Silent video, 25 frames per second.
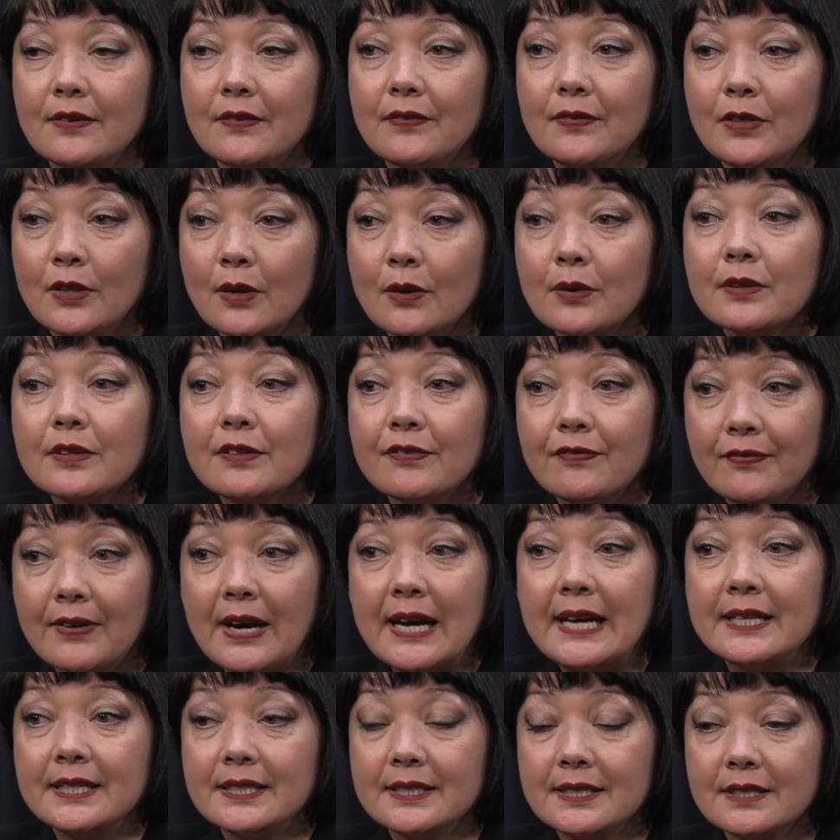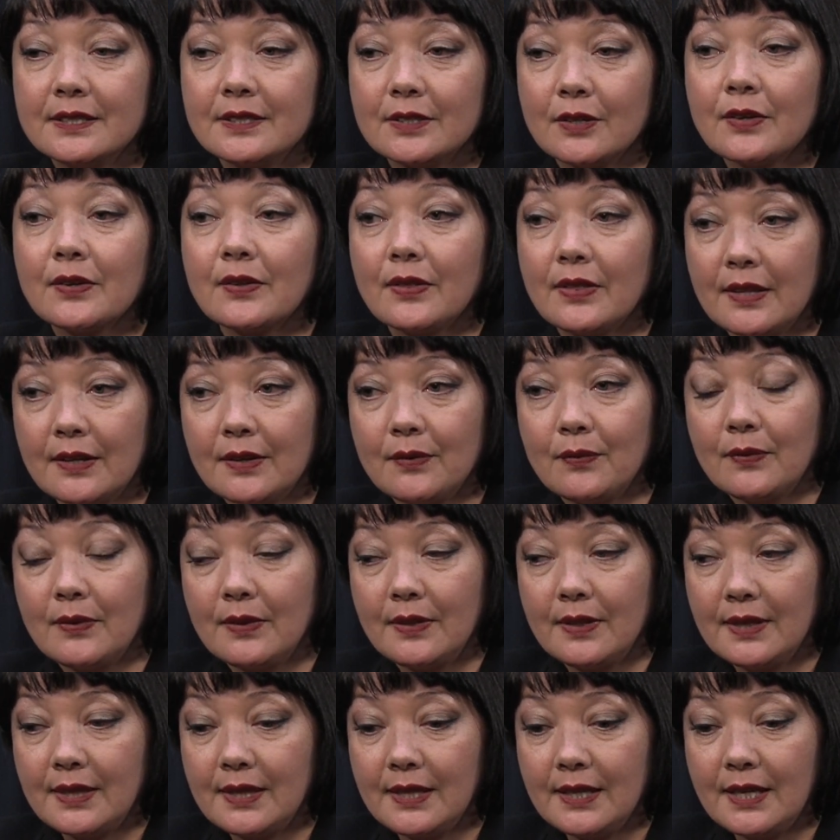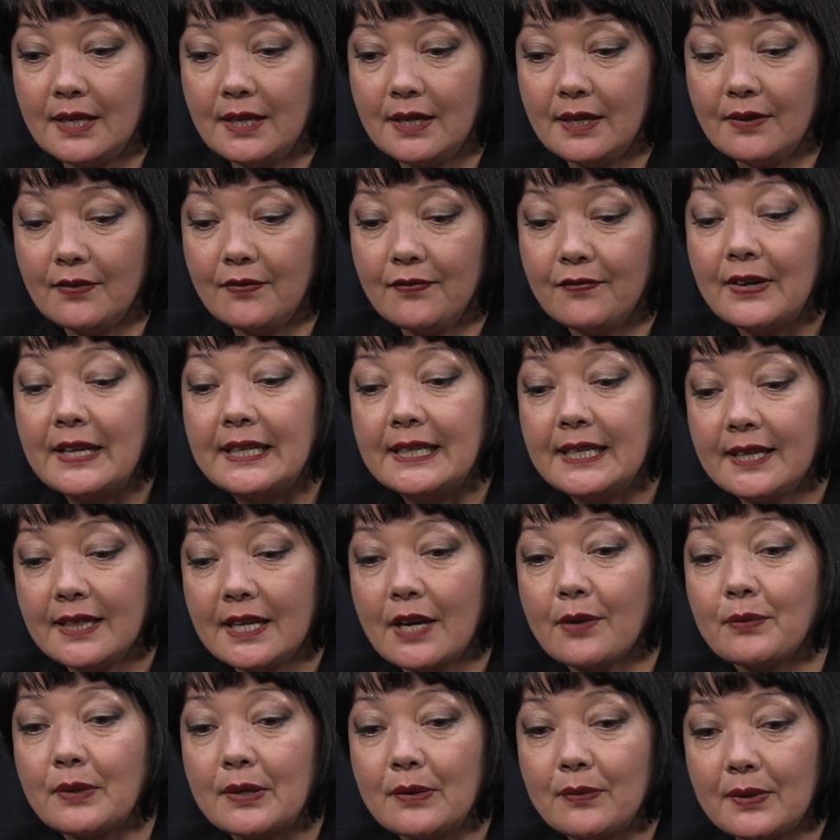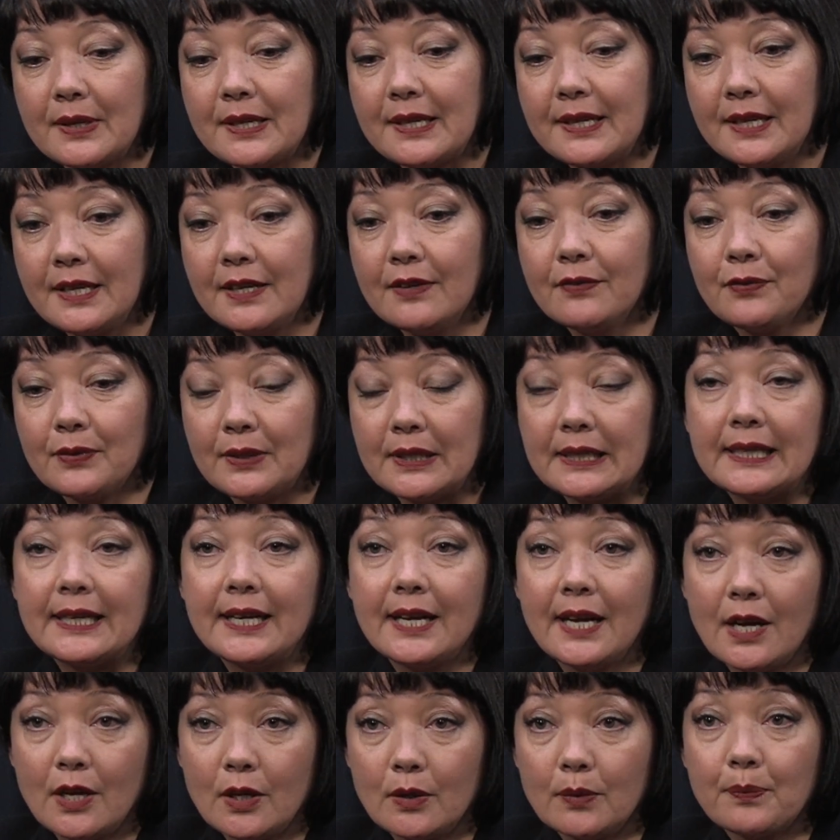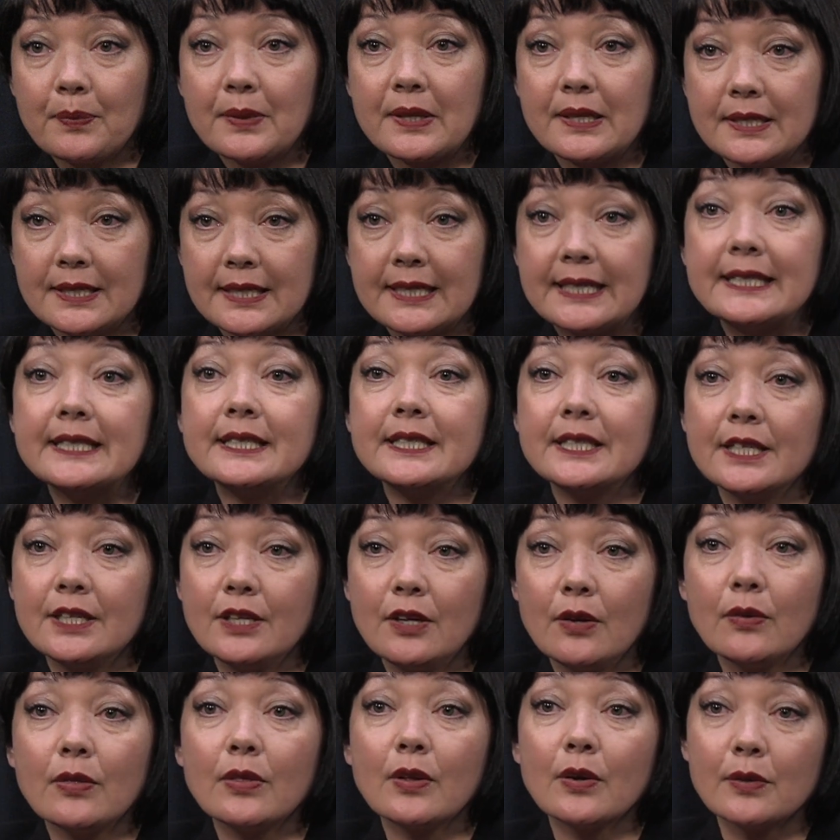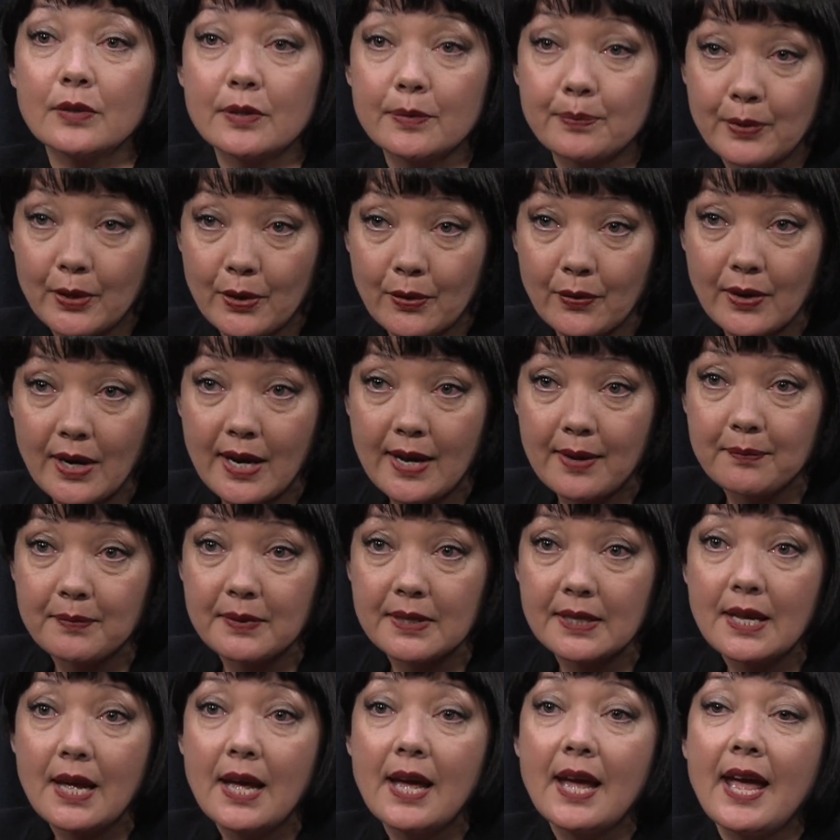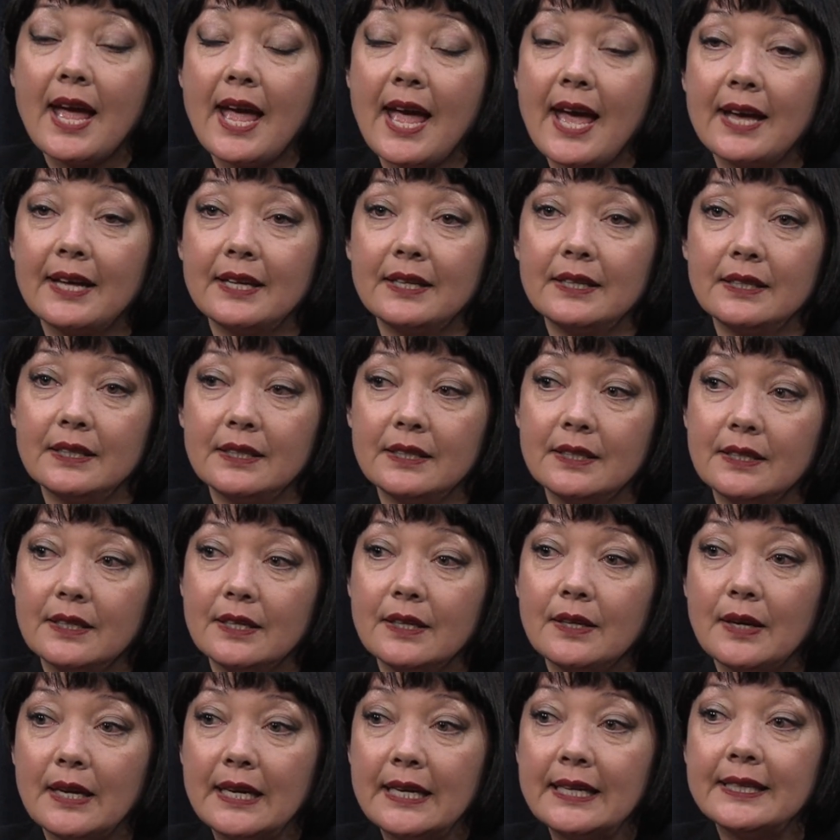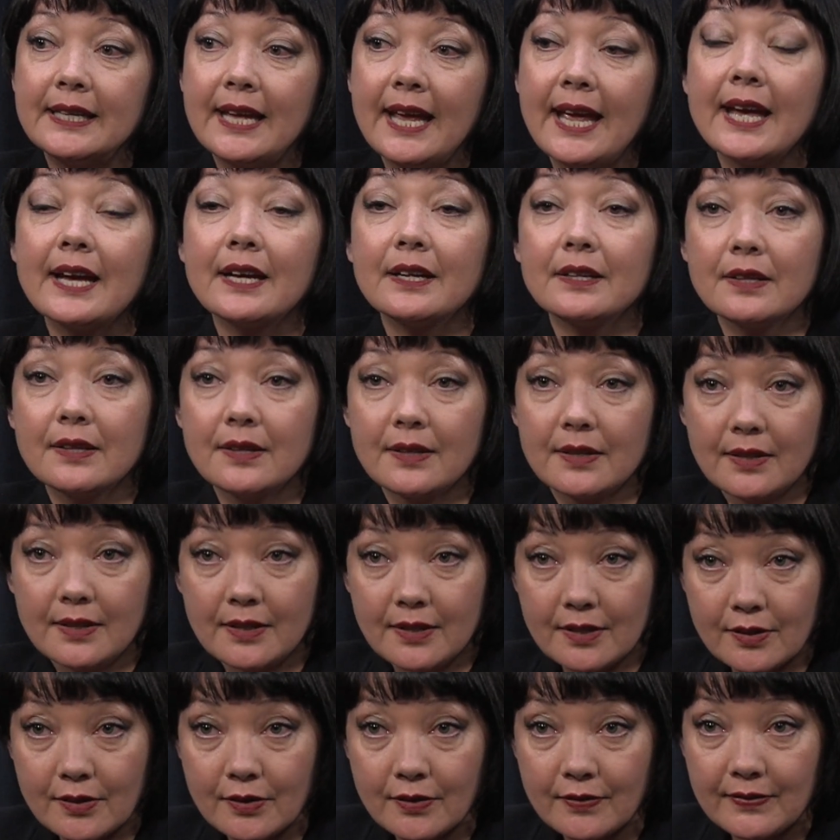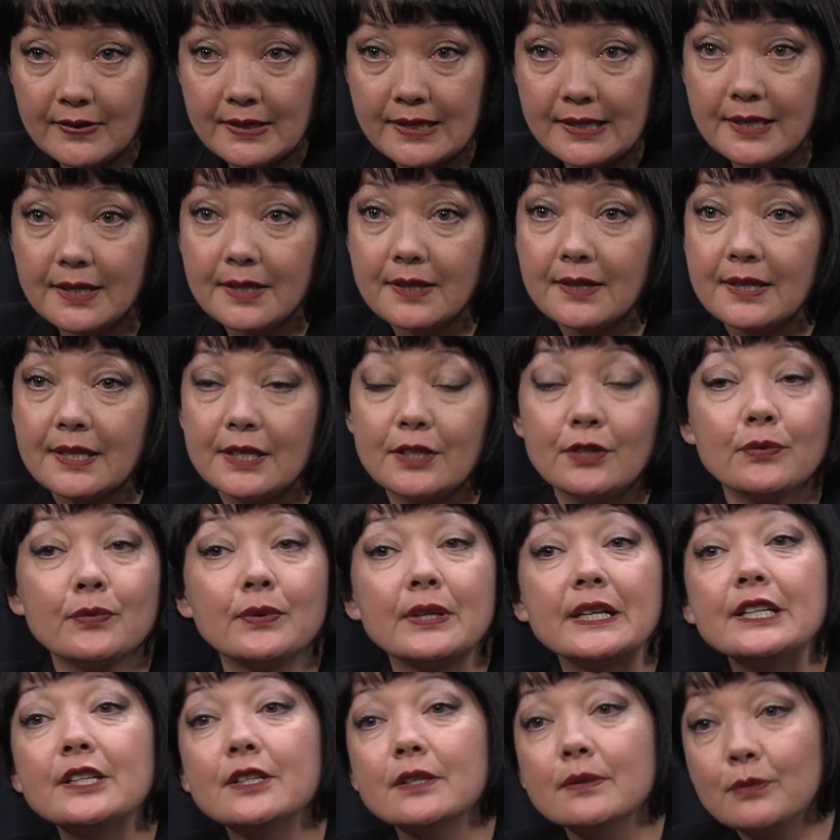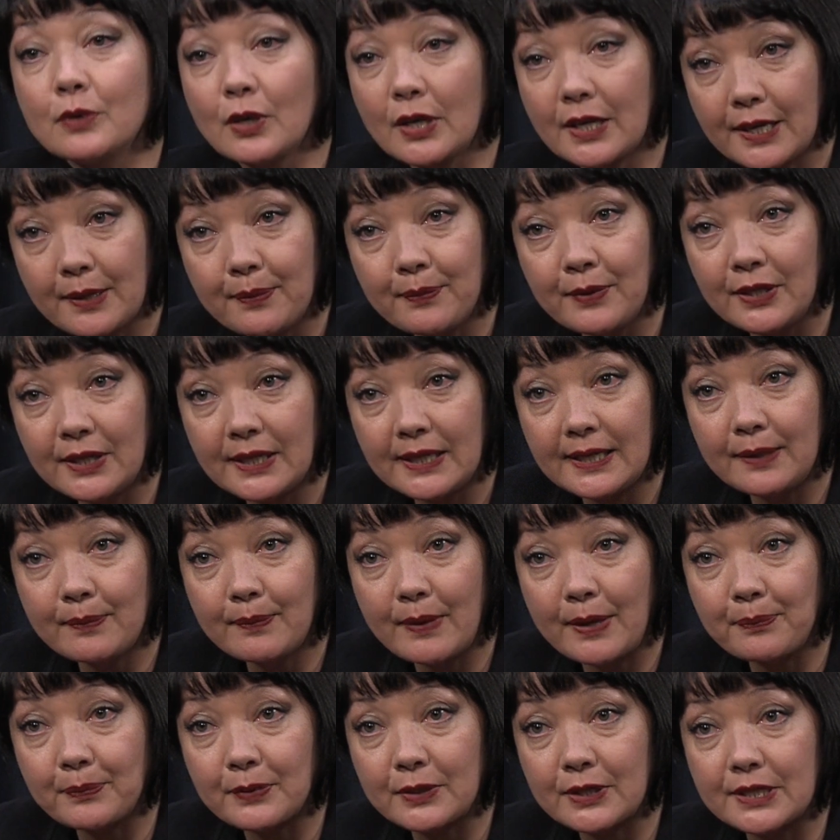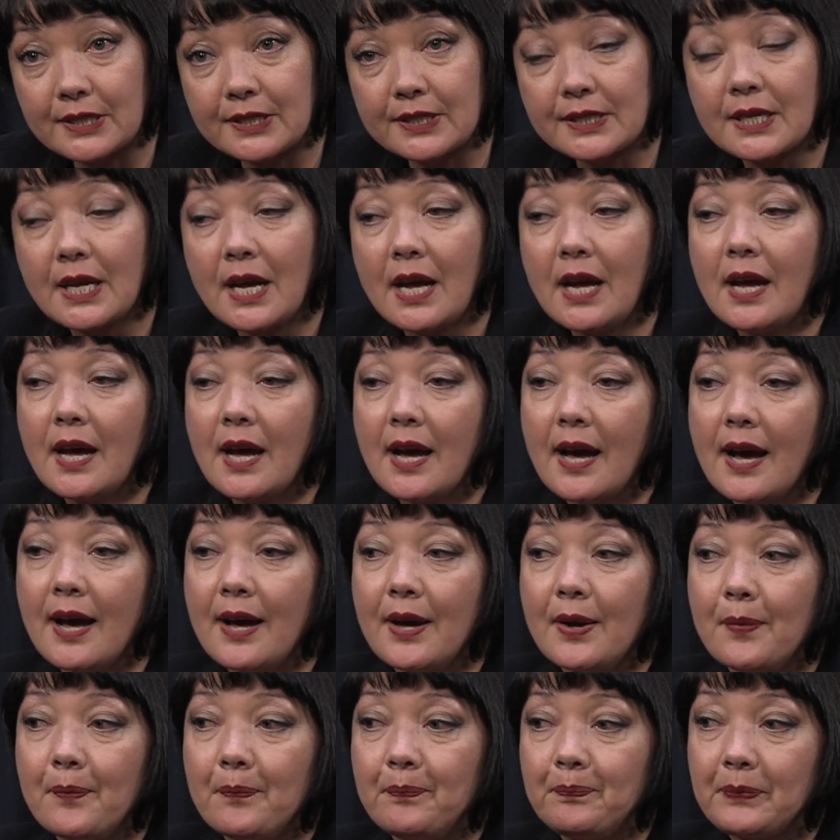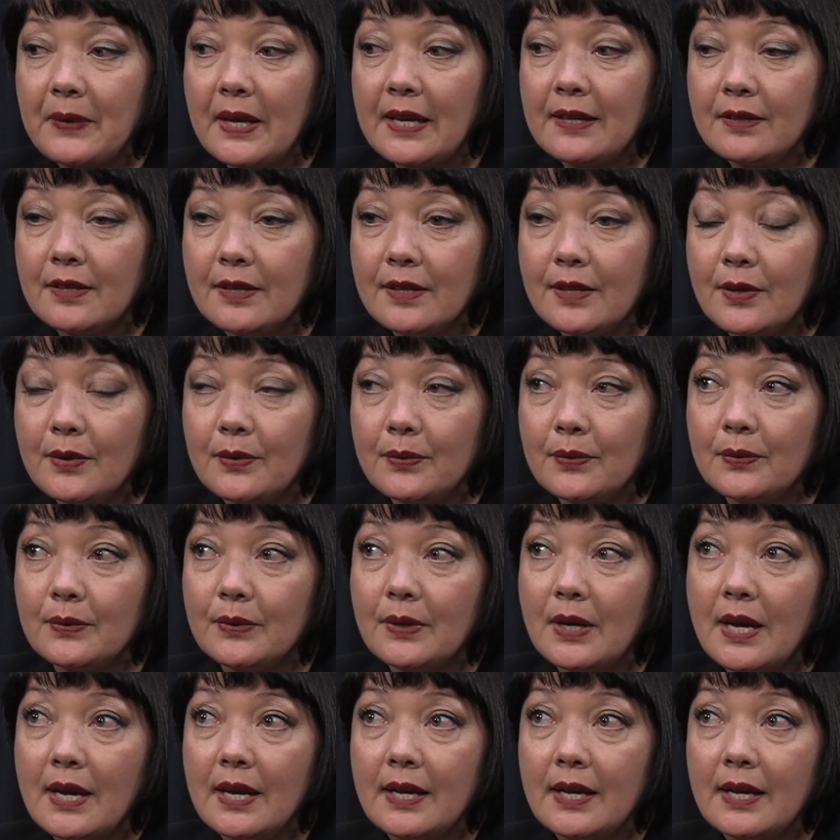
those funds, or the funding that we receive, really helps to continue those programs and enhance the services and reach more community members. And so